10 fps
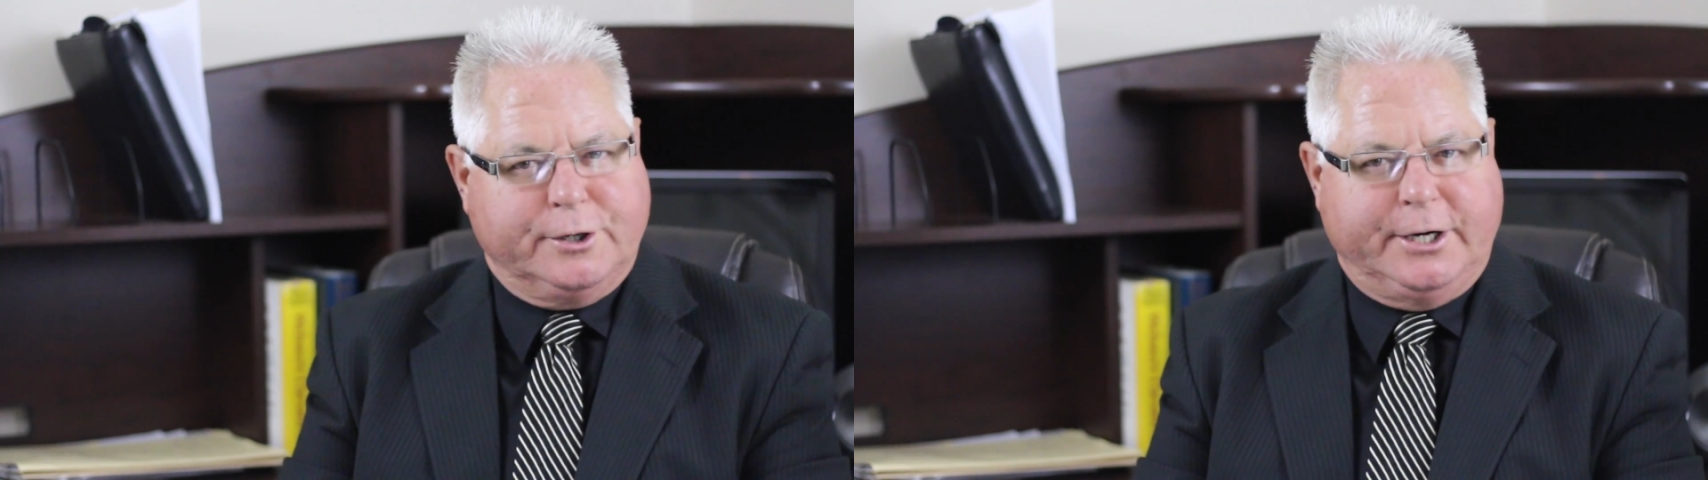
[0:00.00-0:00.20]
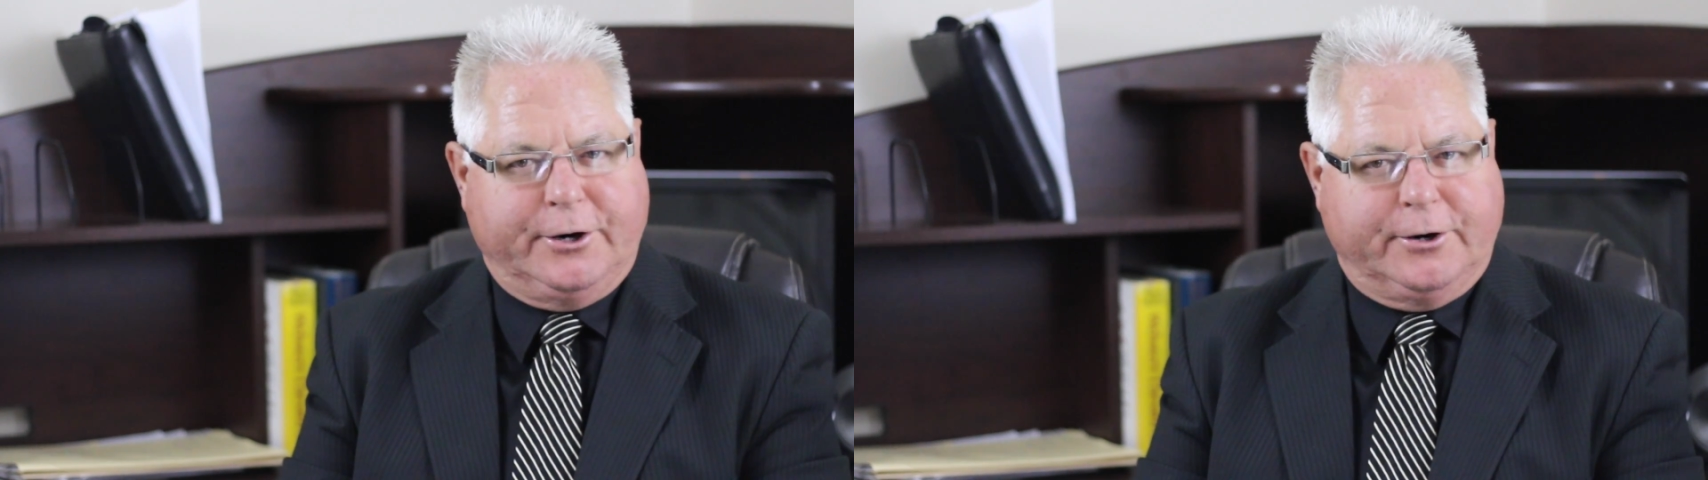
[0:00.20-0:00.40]

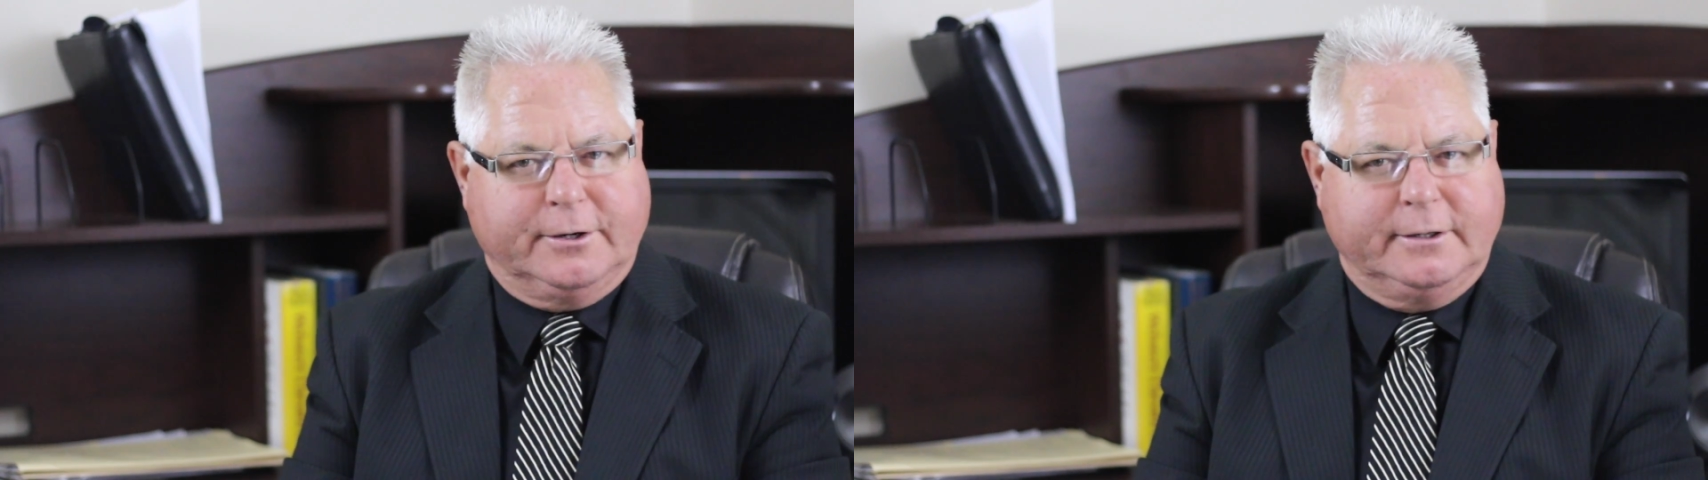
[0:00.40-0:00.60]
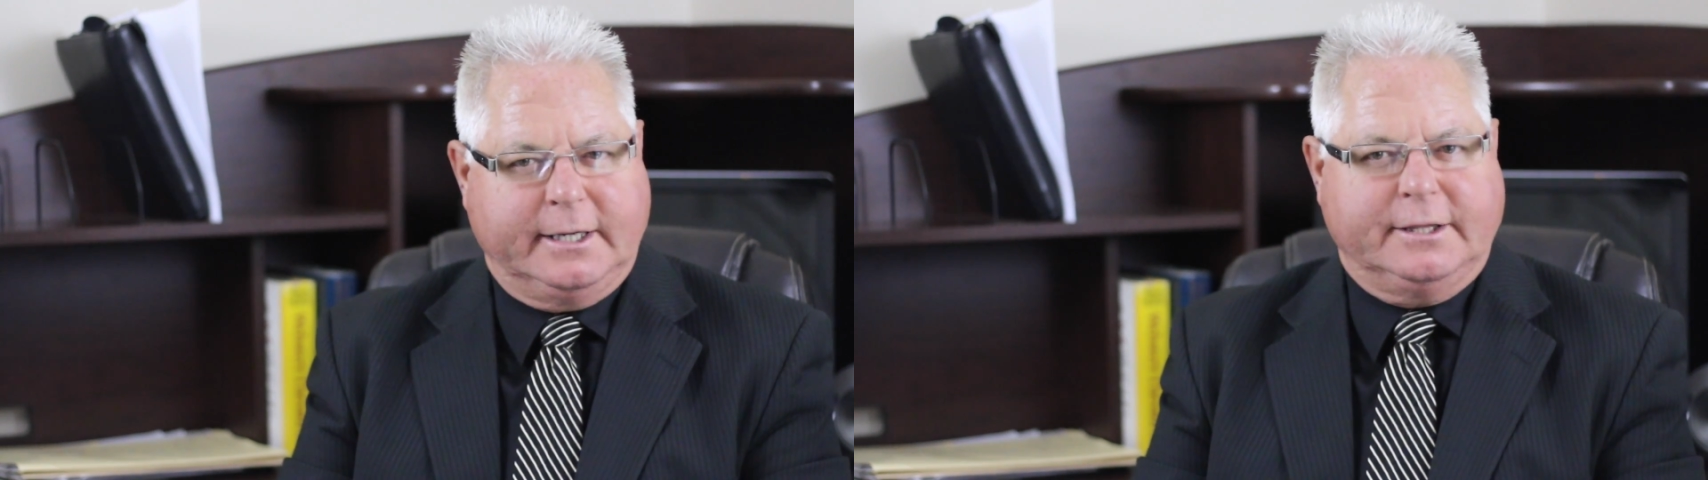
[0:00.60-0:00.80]
year
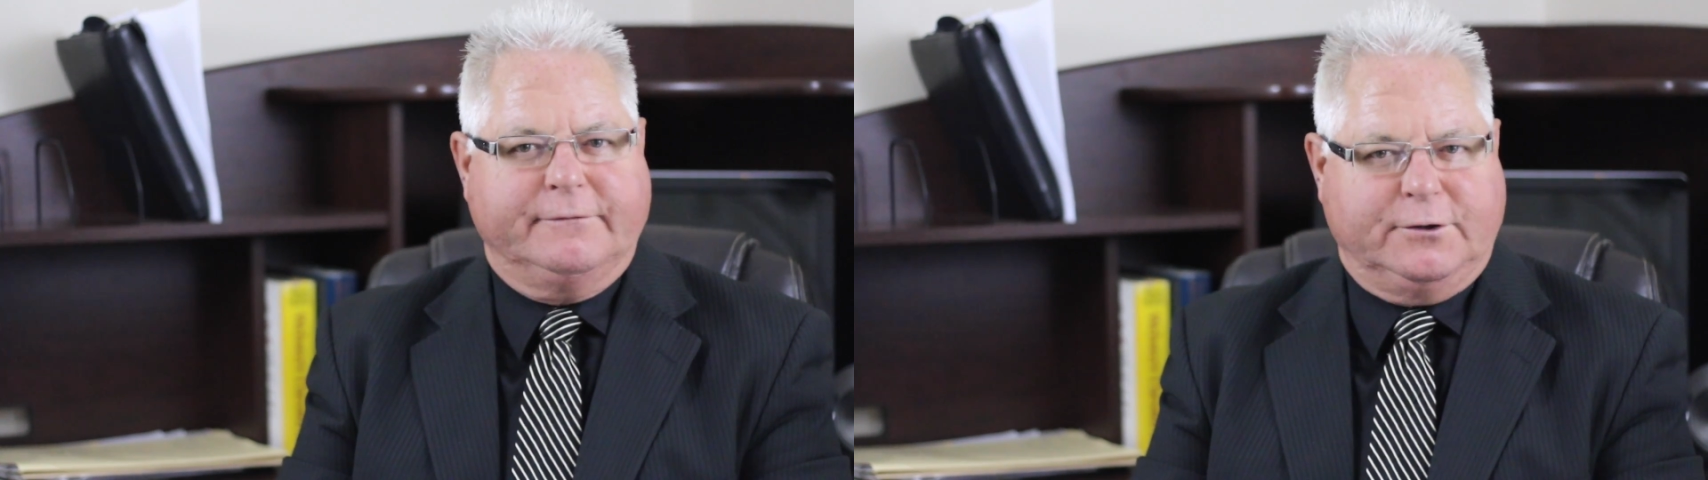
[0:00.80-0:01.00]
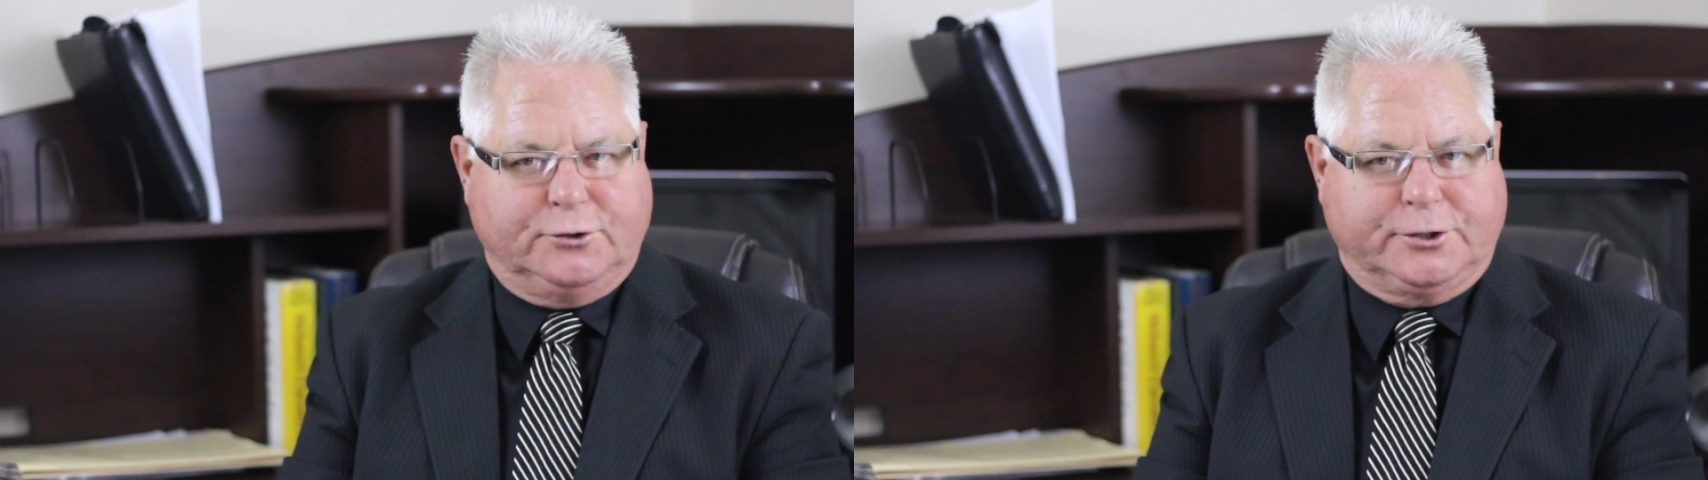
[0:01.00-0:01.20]
in the
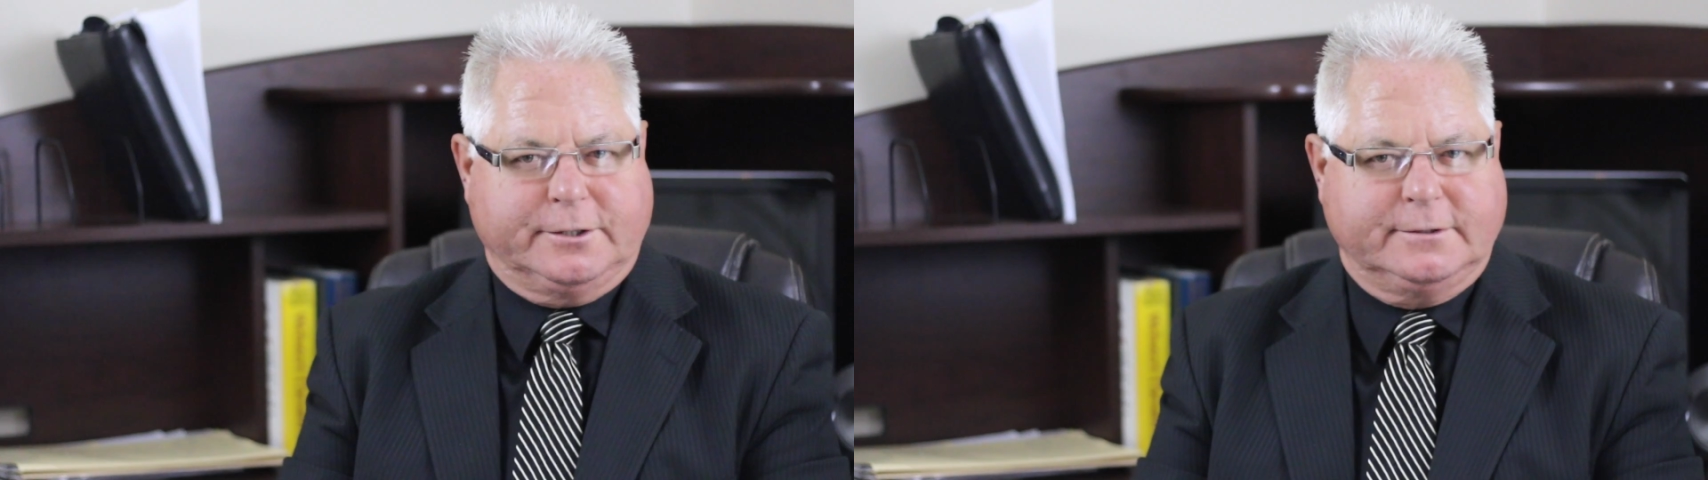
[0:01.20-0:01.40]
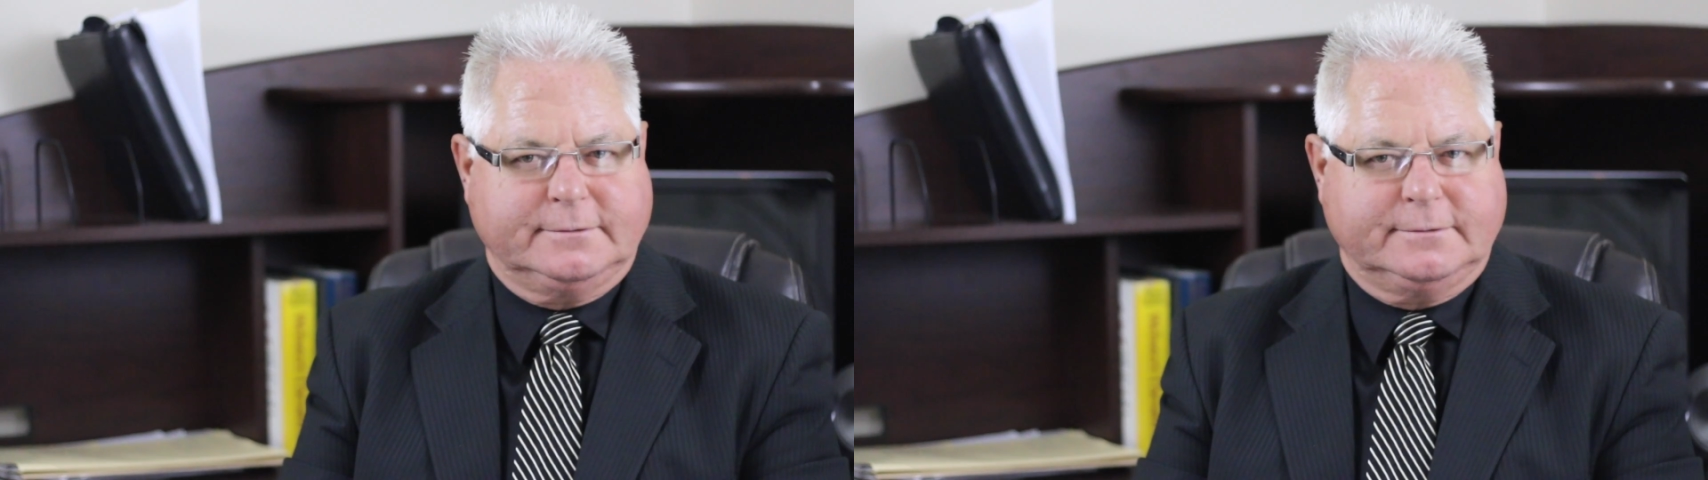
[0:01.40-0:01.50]
future.